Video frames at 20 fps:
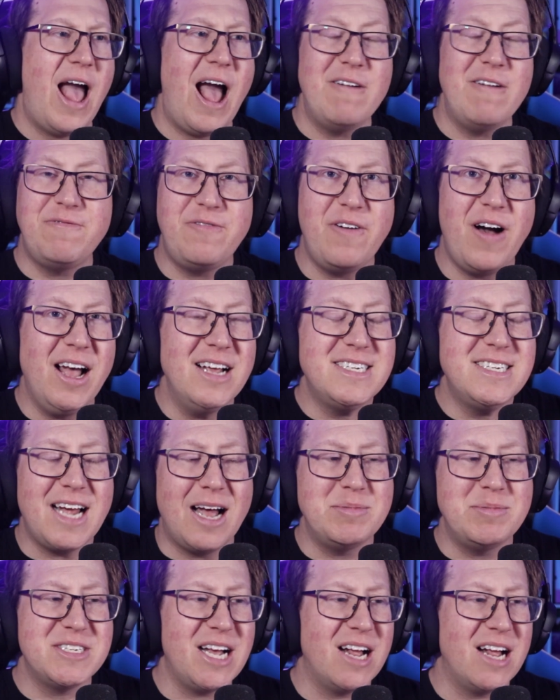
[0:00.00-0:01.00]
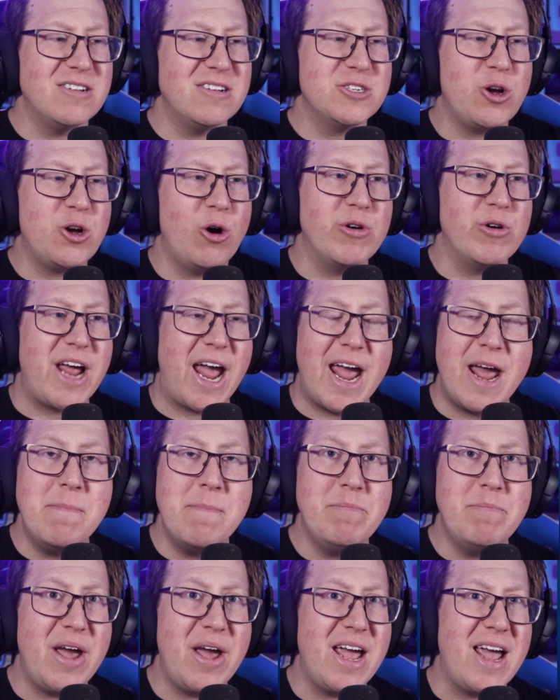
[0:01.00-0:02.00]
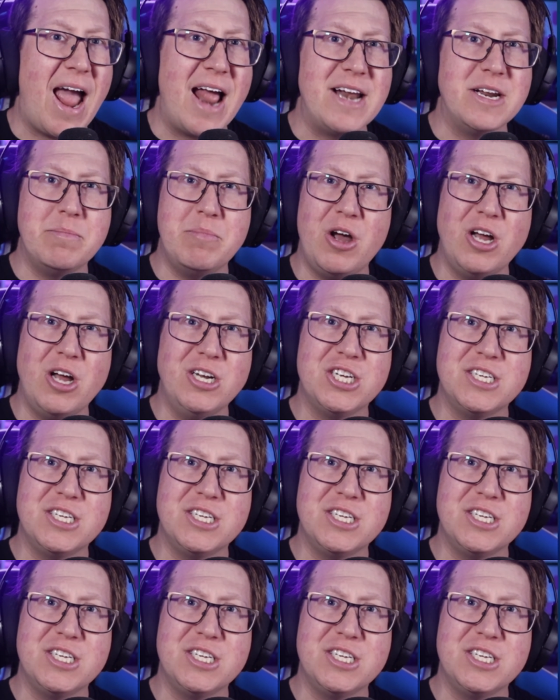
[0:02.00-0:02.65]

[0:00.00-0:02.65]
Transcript: Our fire type starter is called Ember, and it merges